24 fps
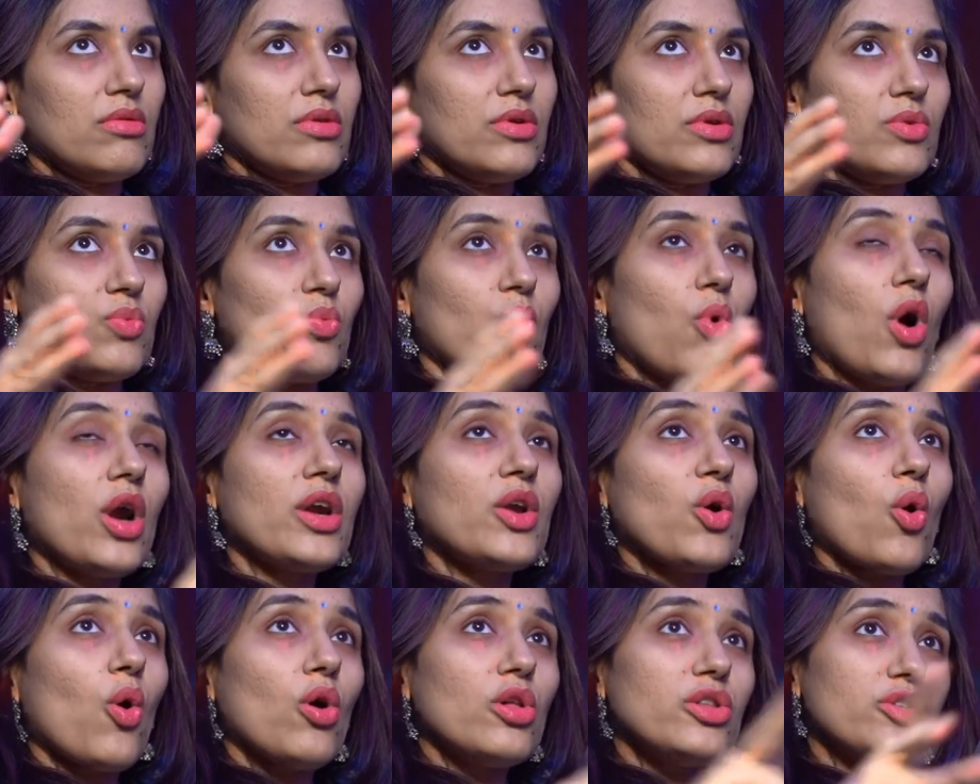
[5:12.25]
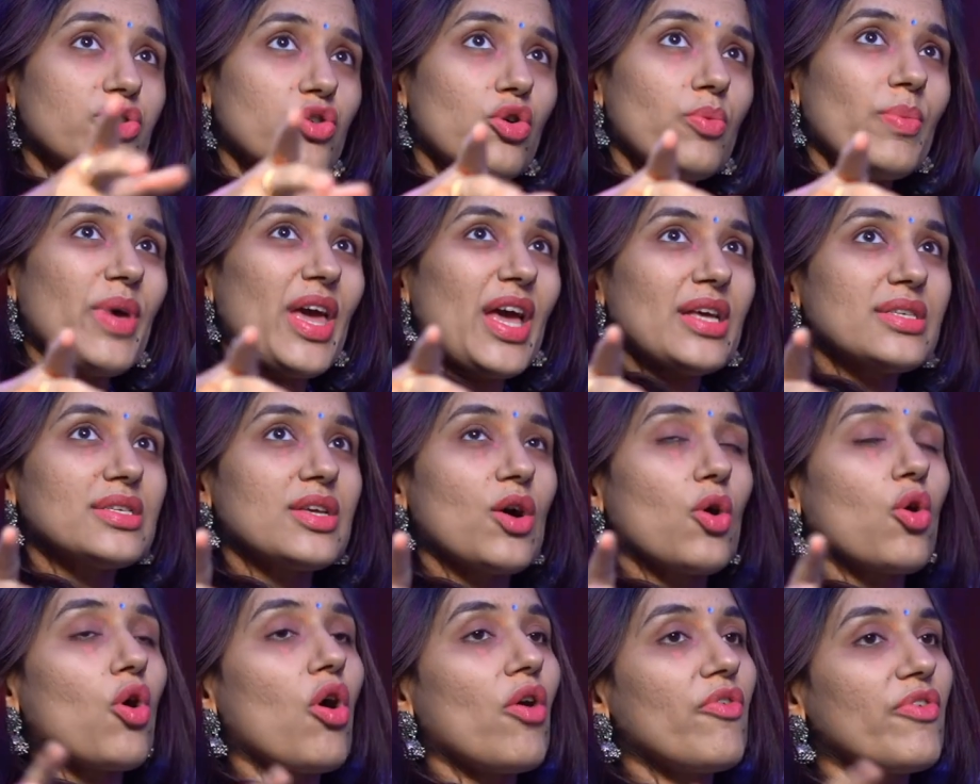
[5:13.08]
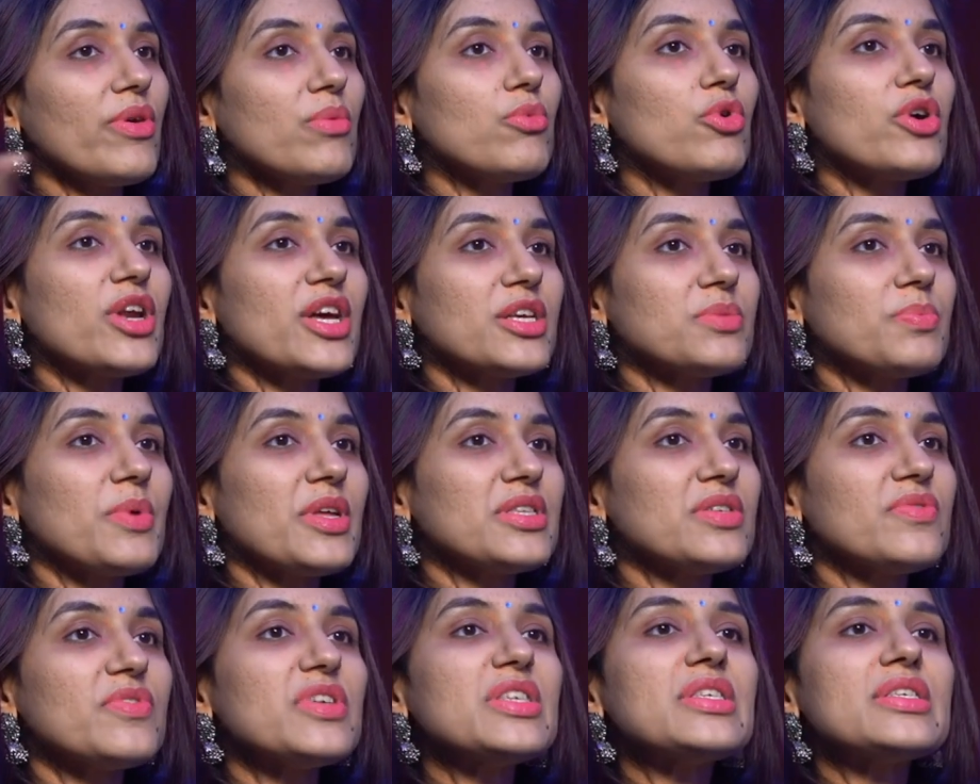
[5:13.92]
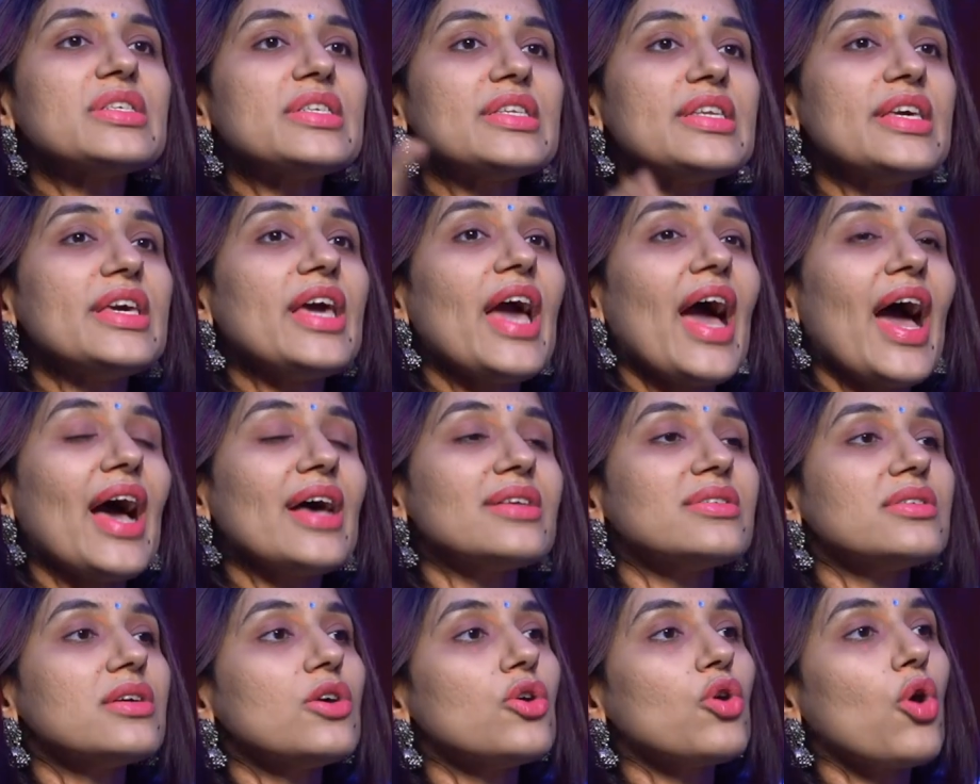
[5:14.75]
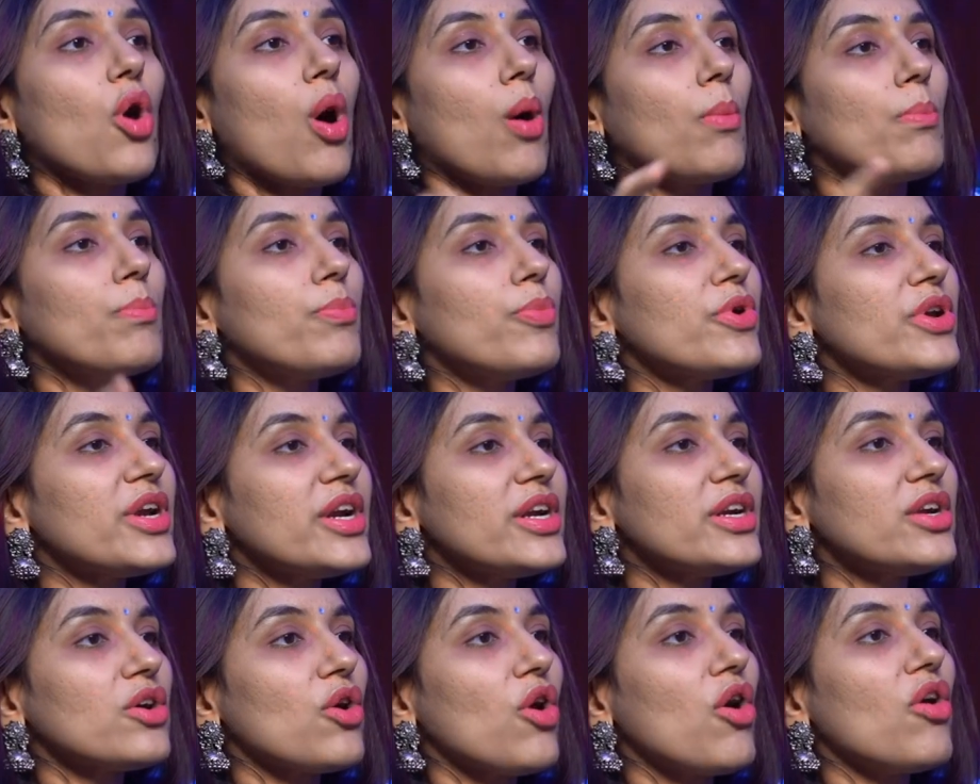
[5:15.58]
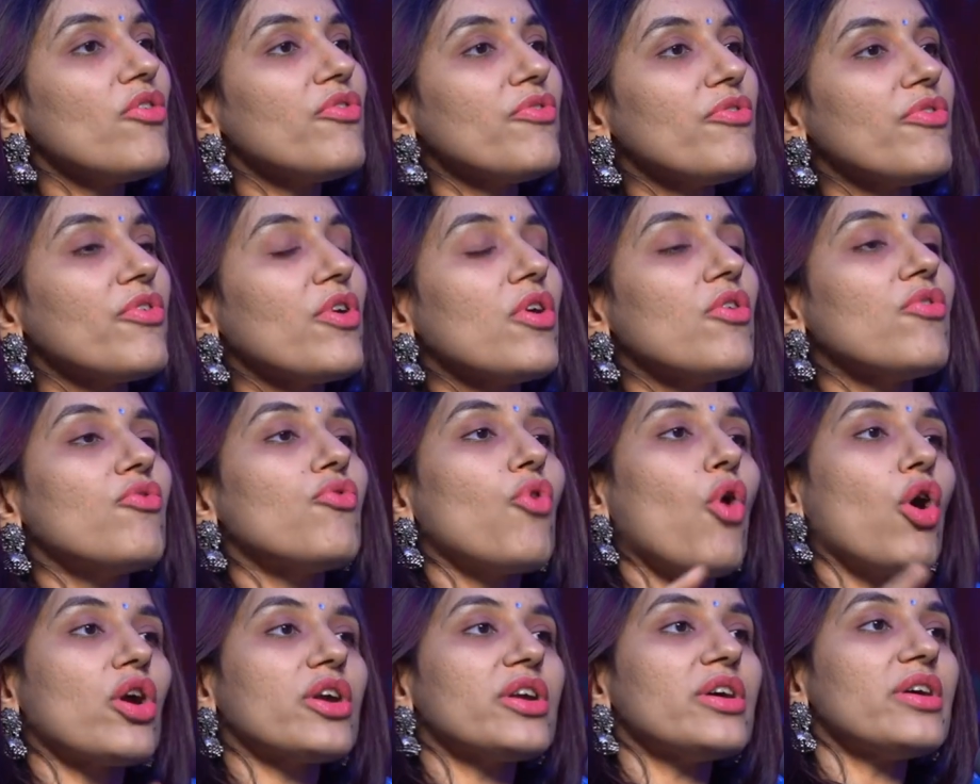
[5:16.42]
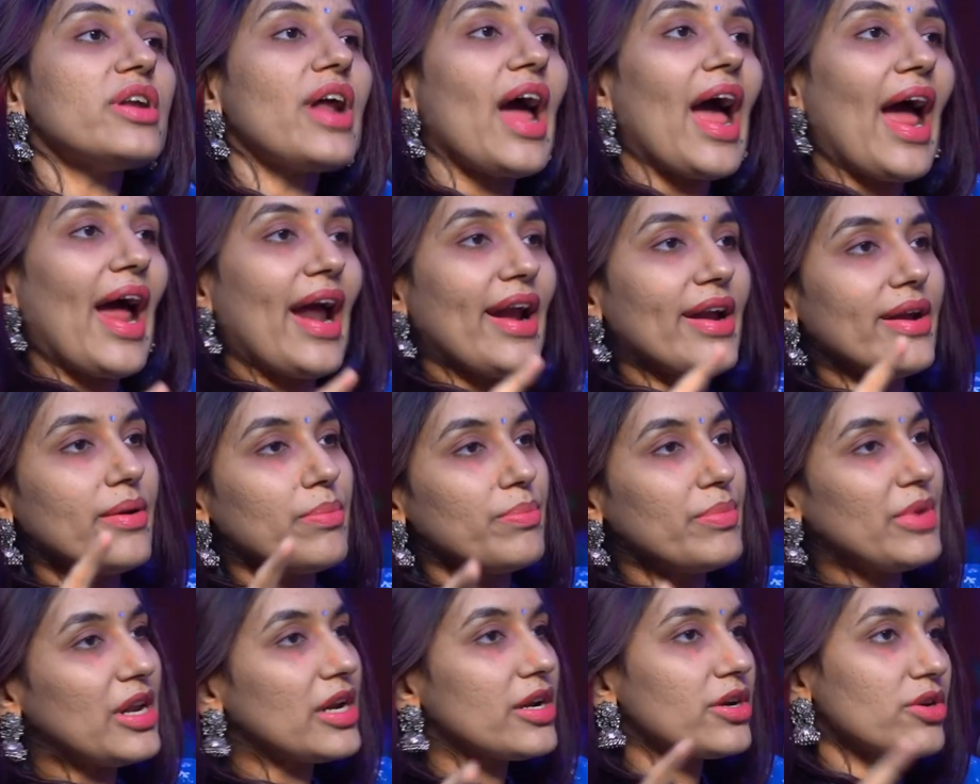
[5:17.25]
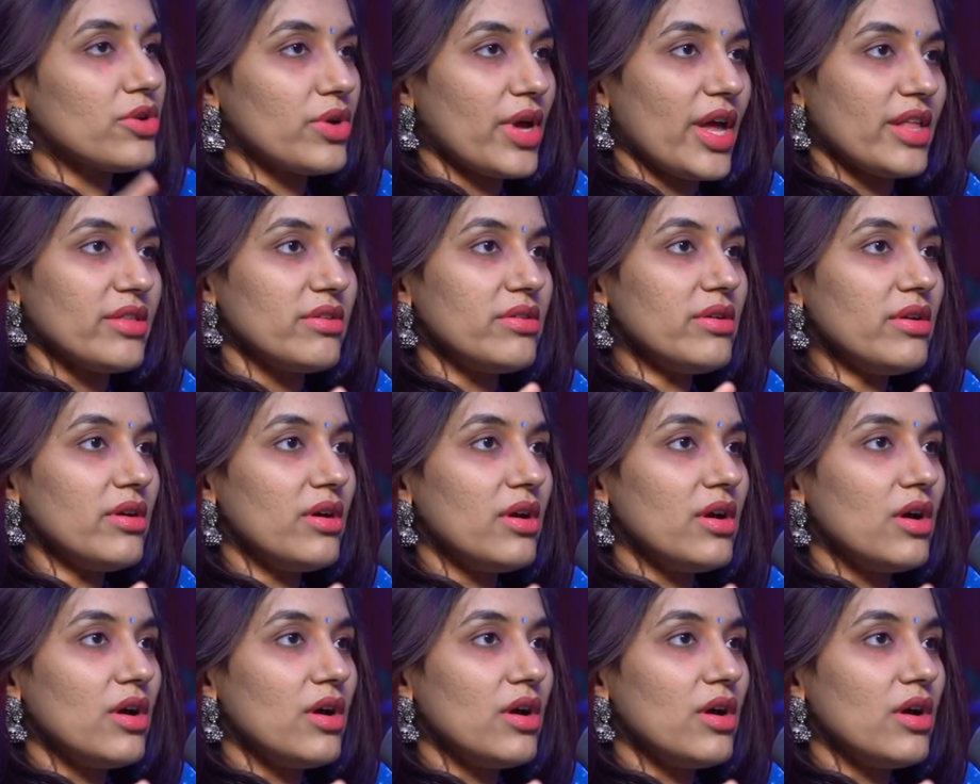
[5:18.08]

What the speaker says: What also makes coffee more expensive is tea has a component of water and milk together.